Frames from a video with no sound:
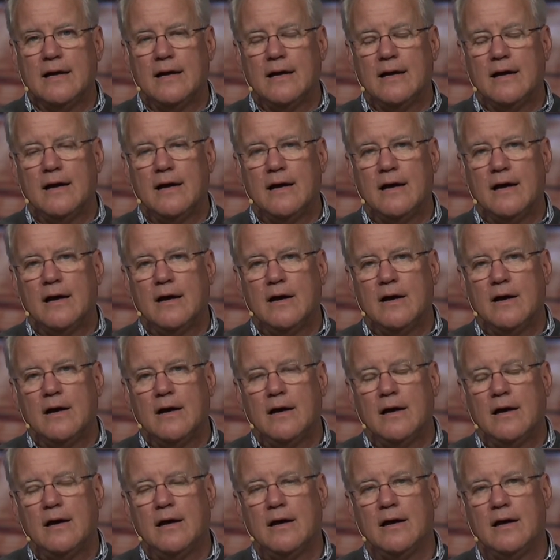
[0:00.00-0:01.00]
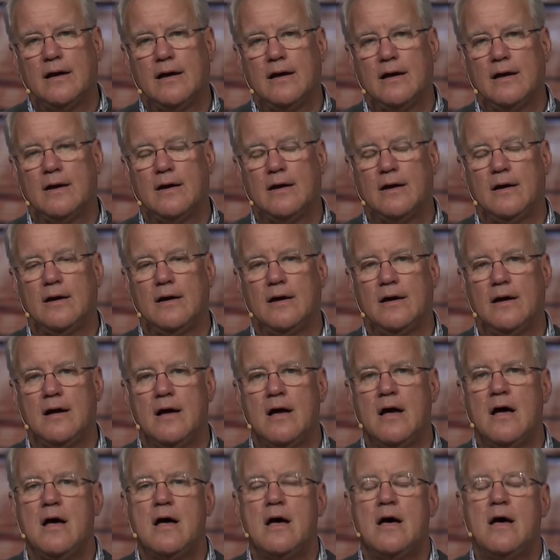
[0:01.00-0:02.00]

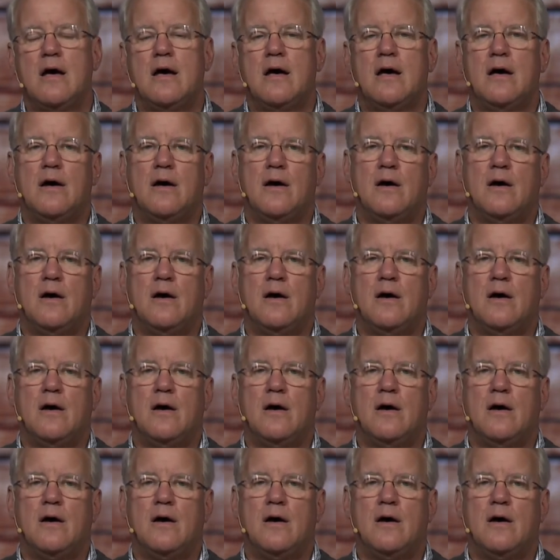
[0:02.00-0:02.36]
(silence)